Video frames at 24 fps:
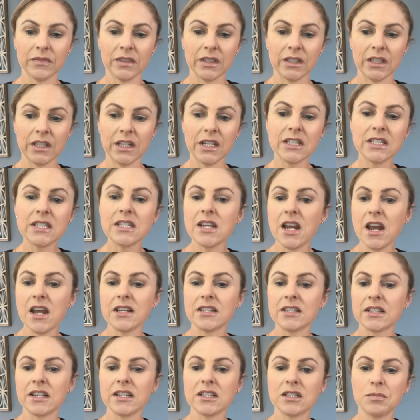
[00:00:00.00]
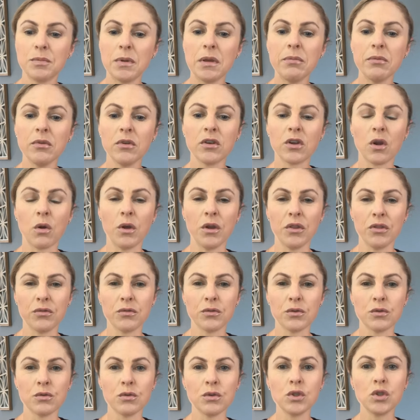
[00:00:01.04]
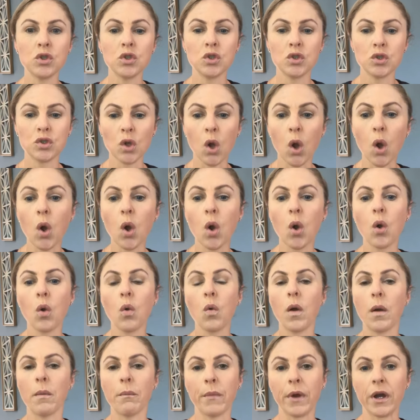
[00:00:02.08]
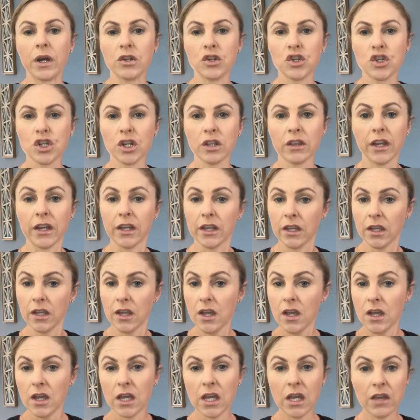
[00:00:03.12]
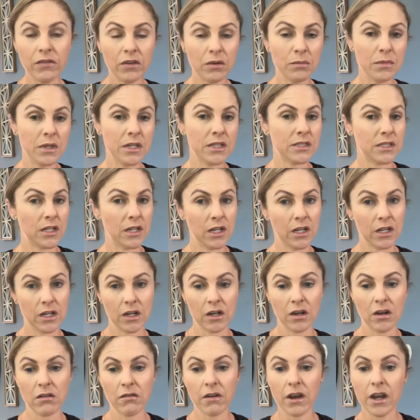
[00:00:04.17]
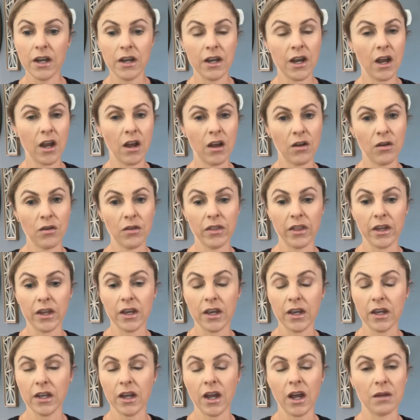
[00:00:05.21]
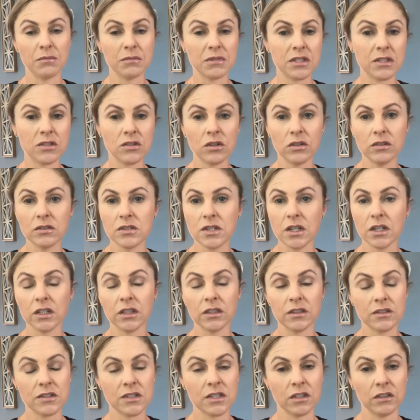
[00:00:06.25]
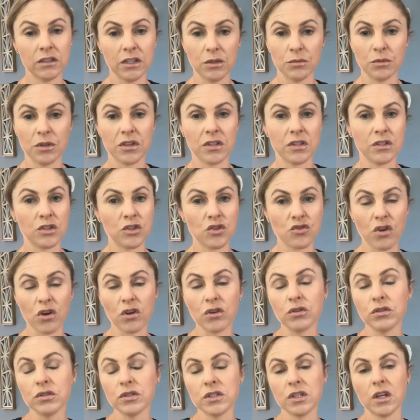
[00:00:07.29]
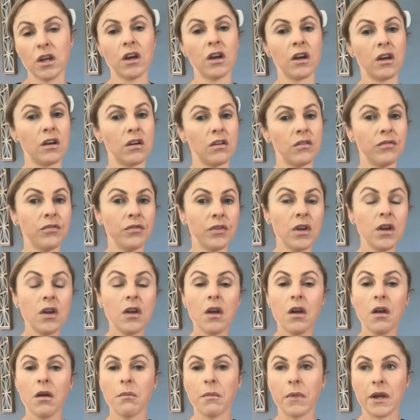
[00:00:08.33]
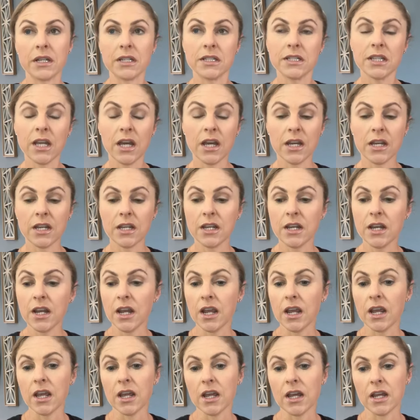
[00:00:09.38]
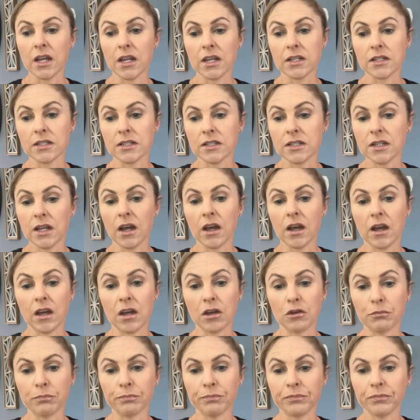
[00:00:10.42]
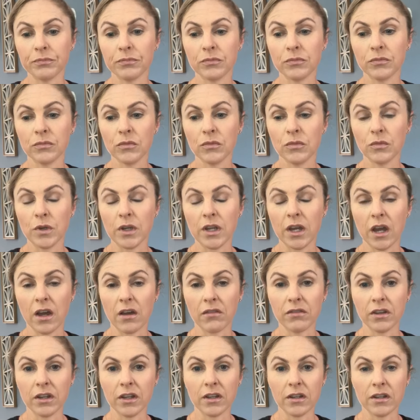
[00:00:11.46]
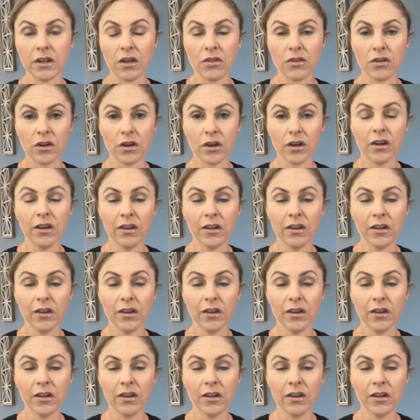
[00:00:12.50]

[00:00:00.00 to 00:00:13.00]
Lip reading: it's nice, because people are going through so much. Like, even me sitting here right now, like, I'm still dealing with the struggles of my son, and we have another